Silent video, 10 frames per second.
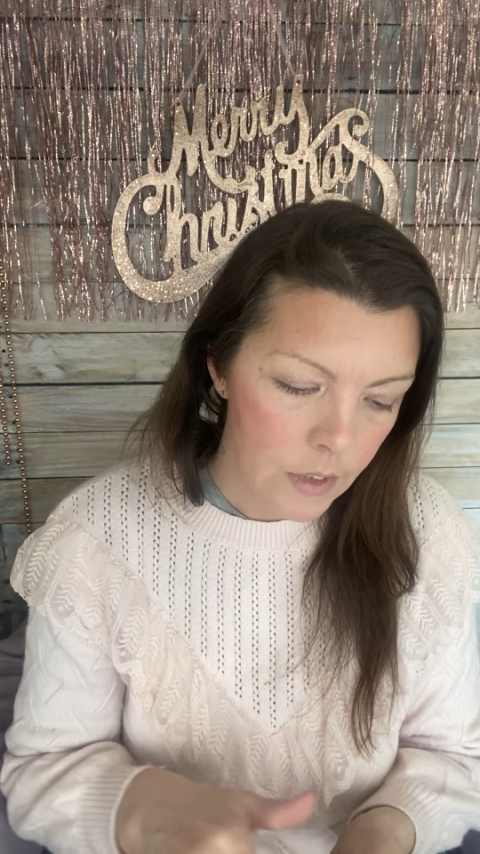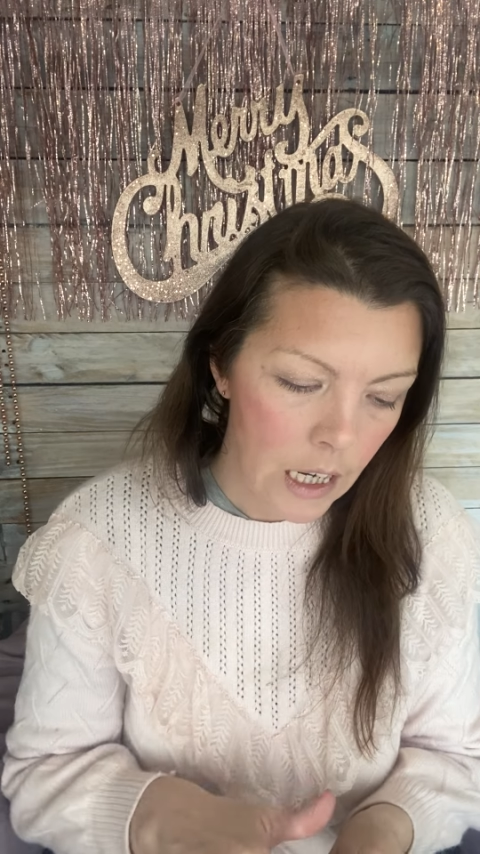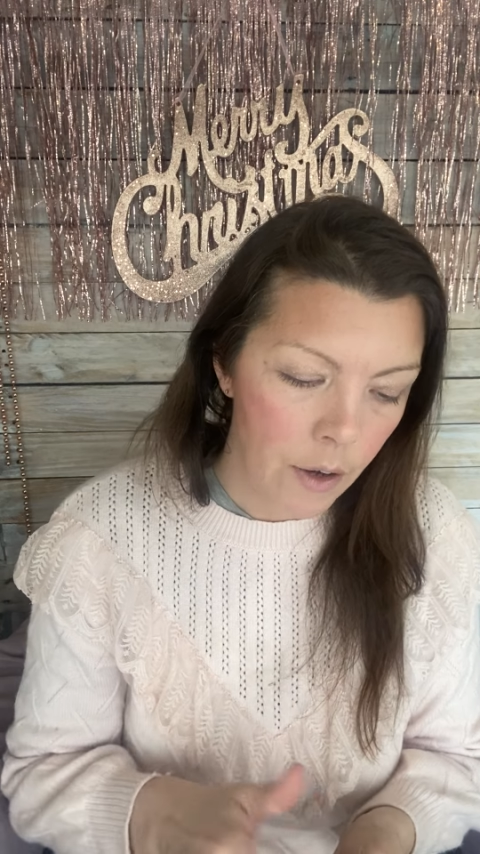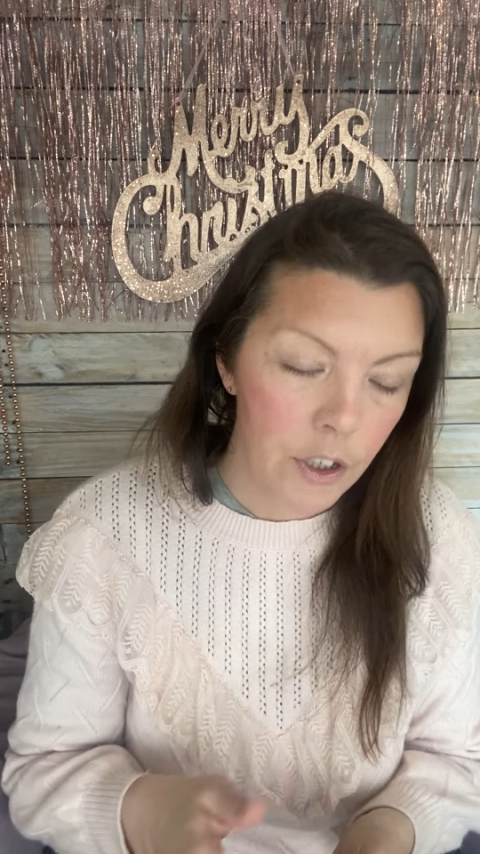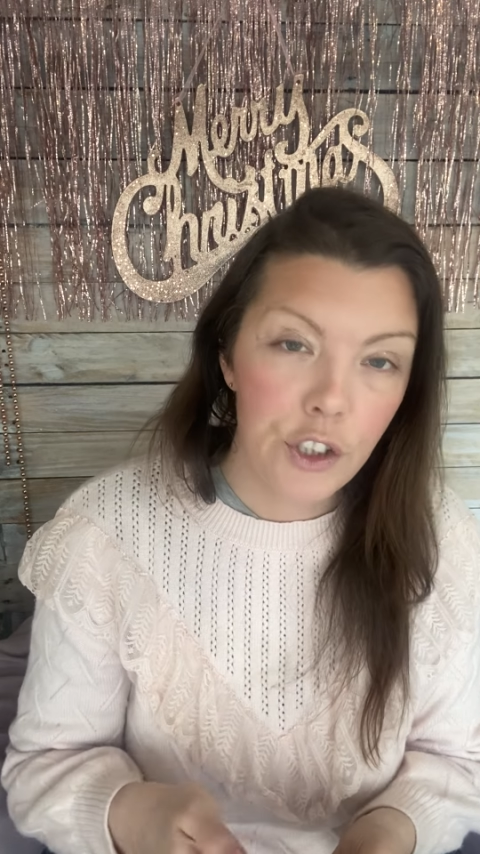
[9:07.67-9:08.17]

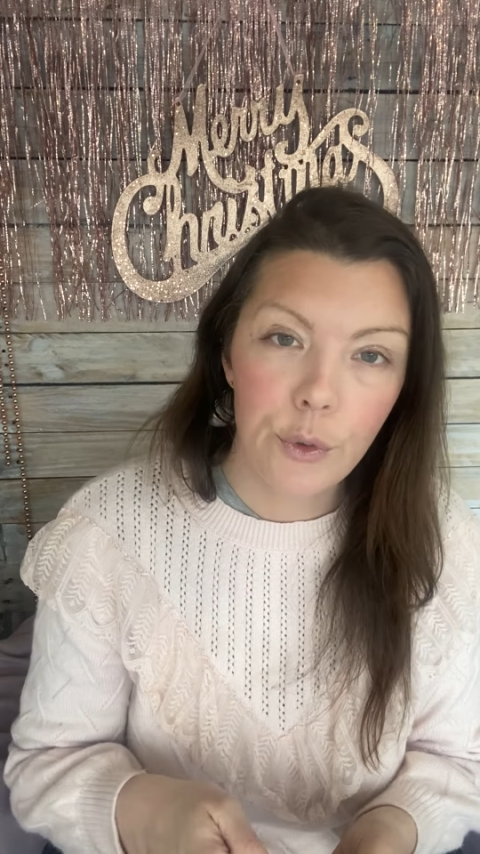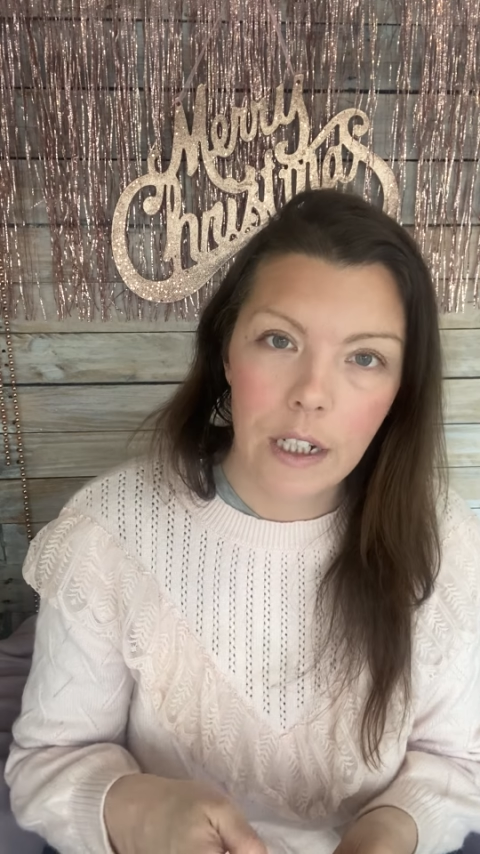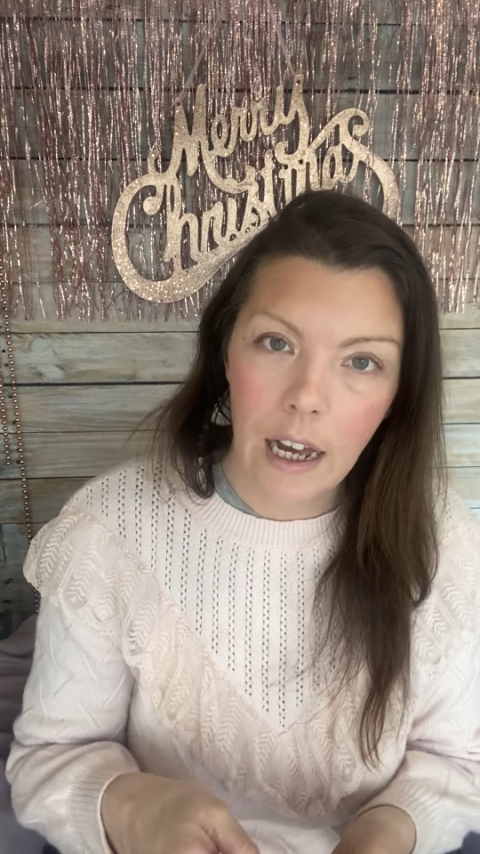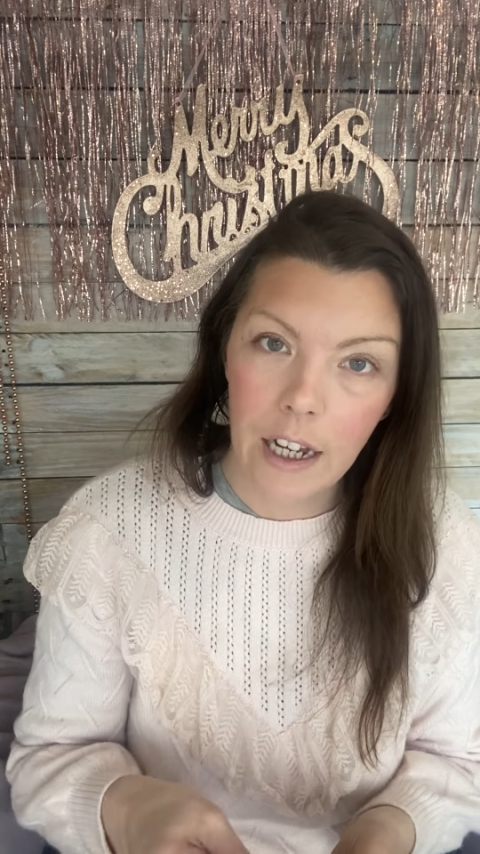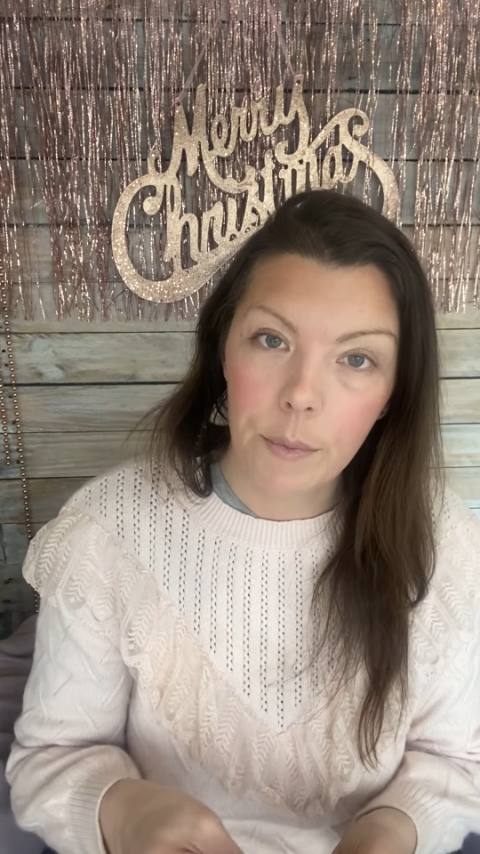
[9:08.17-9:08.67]
How can you
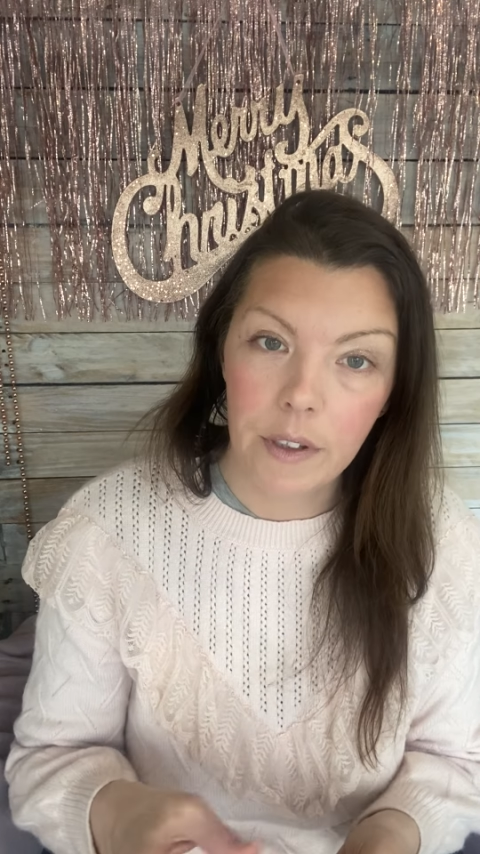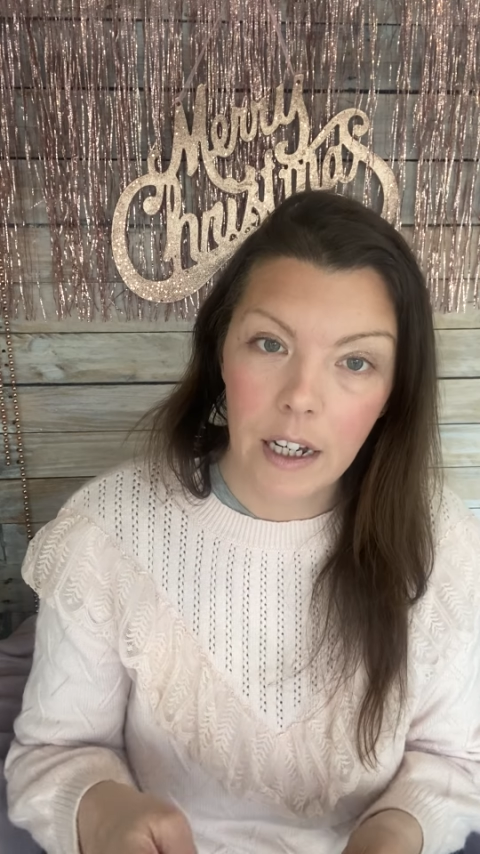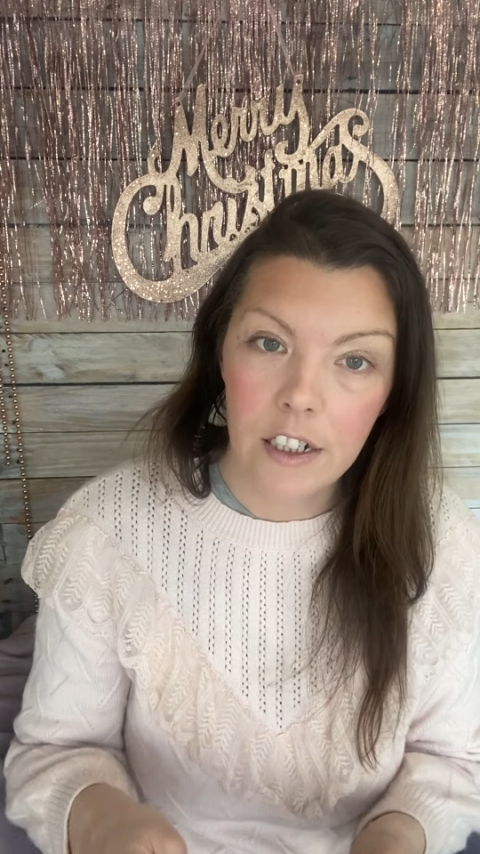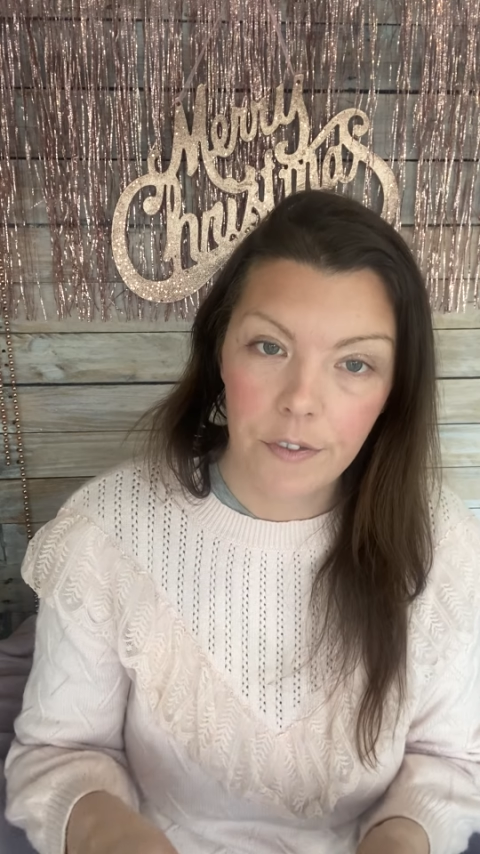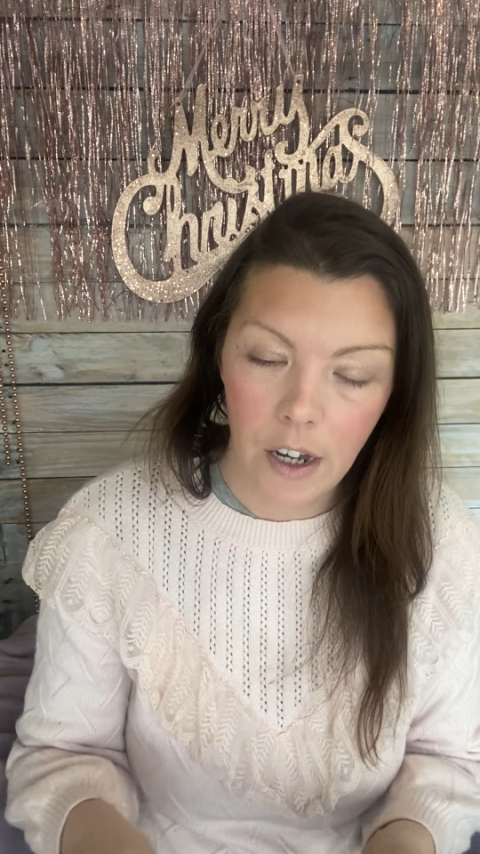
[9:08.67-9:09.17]
align with
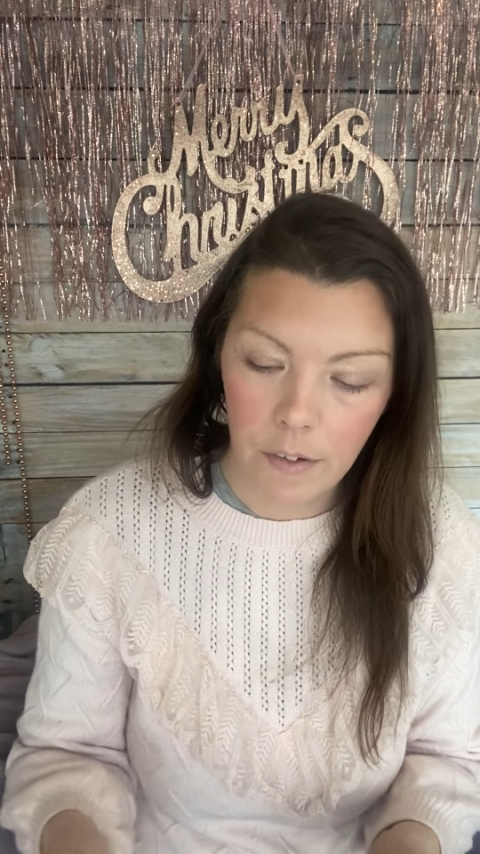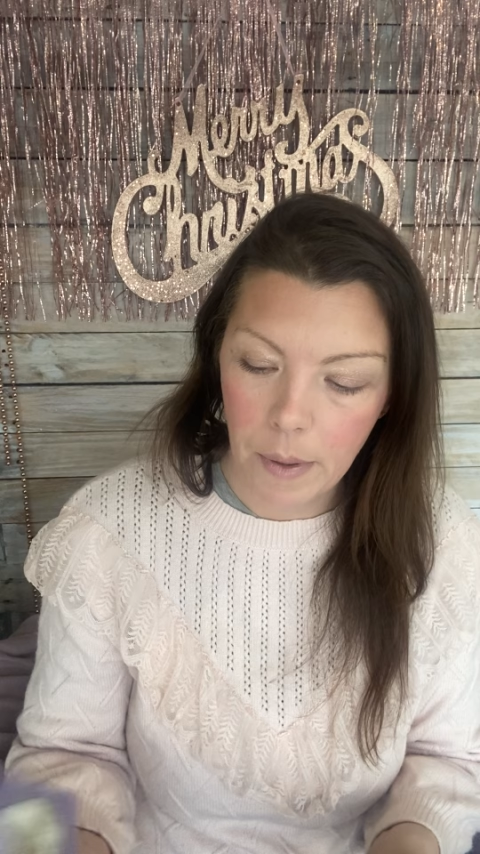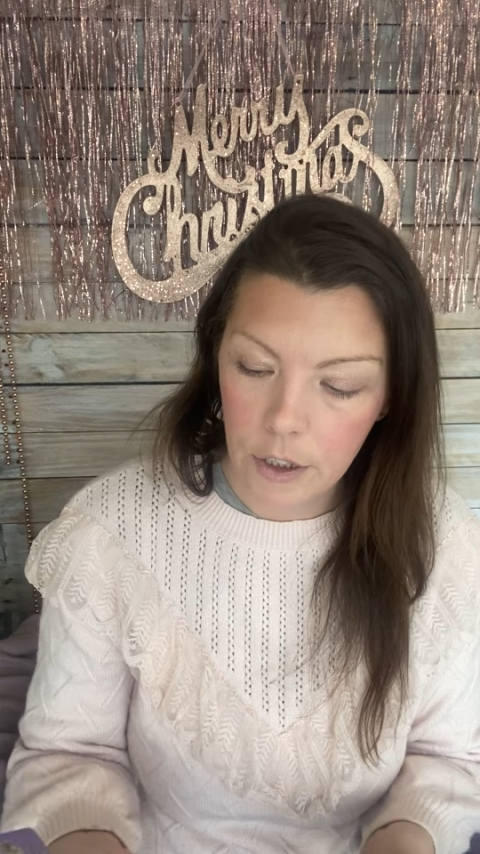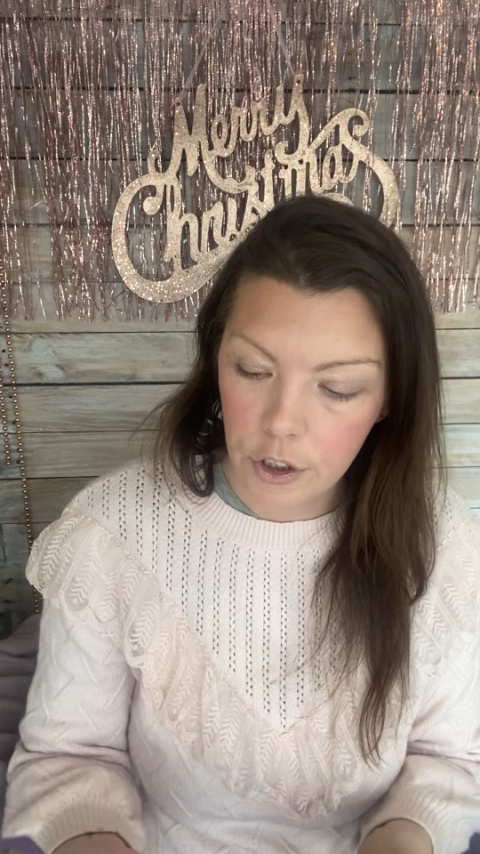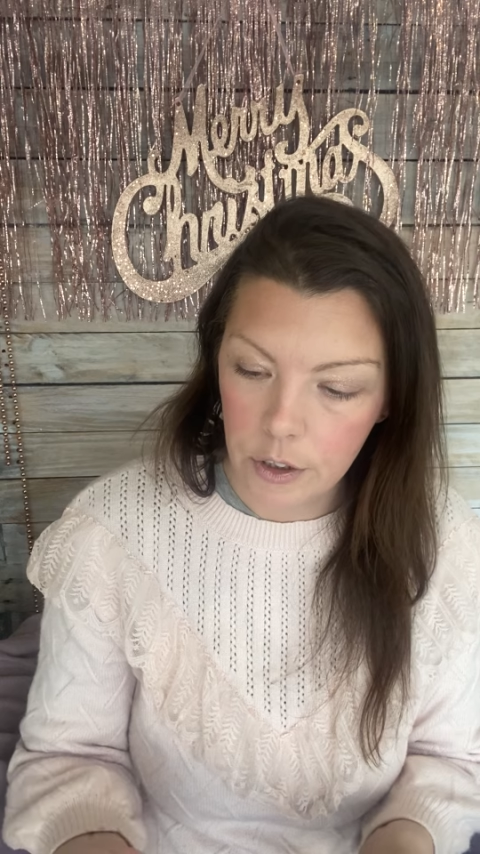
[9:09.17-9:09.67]
that divine
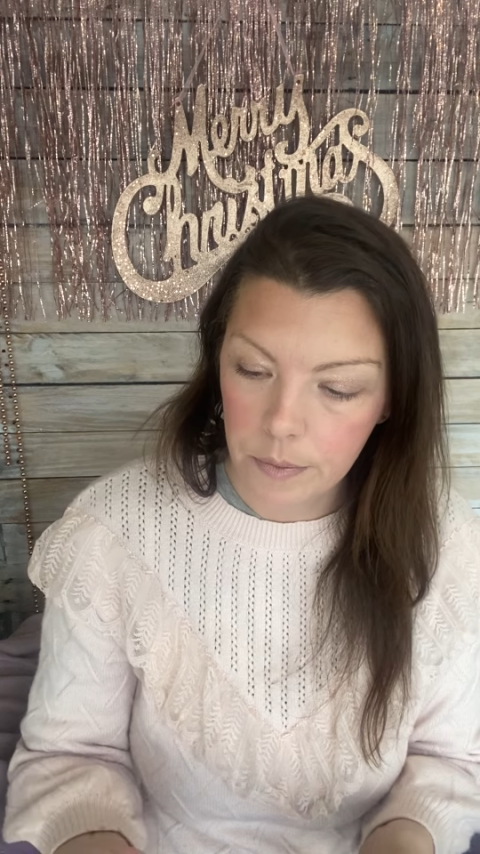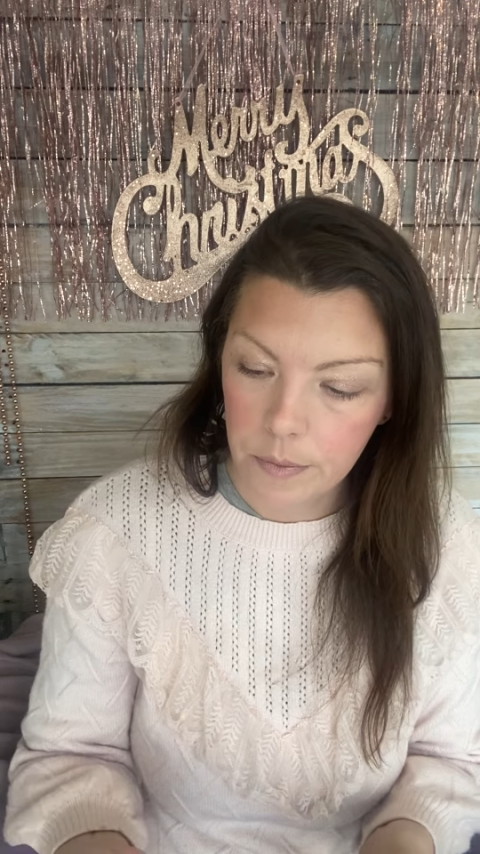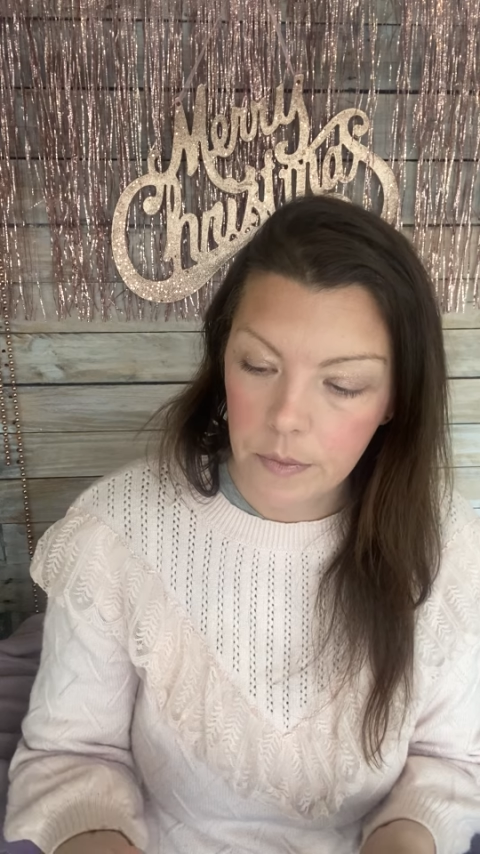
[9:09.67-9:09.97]
passion?